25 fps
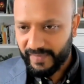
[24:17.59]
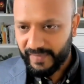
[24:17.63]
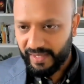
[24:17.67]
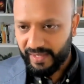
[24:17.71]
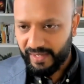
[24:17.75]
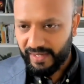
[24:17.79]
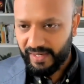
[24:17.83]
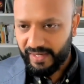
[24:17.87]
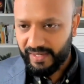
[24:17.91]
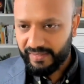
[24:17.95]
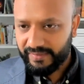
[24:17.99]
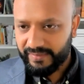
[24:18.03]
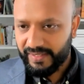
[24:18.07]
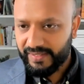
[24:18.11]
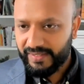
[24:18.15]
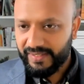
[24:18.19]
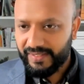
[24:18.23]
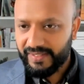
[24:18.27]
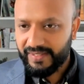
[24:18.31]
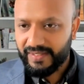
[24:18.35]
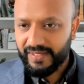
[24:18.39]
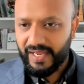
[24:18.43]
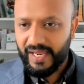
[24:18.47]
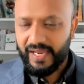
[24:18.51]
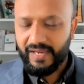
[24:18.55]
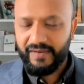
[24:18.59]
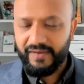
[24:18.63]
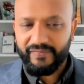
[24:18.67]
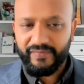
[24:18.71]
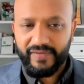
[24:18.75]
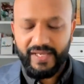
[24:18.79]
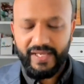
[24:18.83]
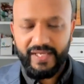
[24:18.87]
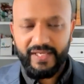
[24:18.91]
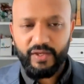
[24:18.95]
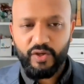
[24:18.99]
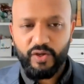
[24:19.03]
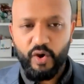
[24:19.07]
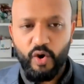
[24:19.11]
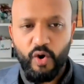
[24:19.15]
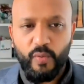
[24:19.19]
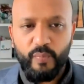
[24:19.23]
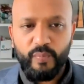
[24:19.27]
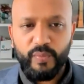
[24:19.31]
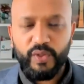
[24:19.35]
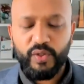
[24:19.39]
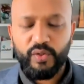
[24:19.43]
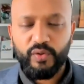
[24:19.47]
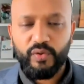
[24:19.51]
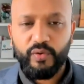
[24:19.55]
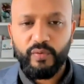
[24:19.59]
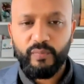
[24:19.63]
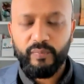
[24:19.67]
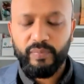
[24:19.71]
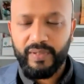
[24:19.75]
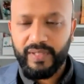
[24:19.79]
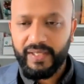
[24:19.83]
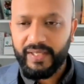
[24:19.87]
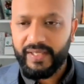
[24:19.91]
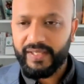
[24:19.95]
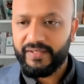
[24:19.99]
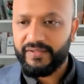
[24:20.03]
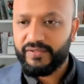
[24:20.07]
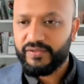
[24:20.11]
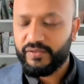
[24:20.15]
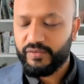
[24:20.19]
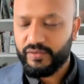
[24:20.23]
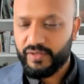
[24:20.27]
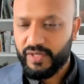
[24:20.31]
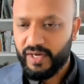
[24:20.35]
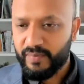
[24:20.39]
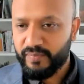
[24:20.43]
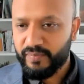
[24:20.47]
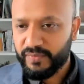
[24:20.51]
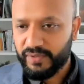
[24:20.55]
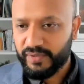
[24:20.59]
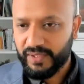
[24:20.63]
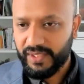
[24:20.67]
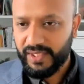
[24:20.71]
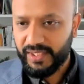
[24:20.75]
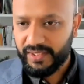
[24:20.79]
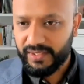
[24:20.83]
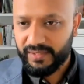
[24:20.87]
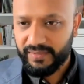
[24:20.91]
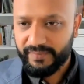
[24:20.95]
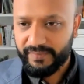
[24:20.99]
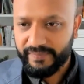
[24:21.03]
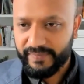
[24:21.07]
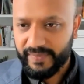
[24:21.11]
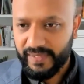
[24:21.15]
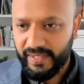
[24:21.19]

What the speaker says: They didn't have a communal place to come together.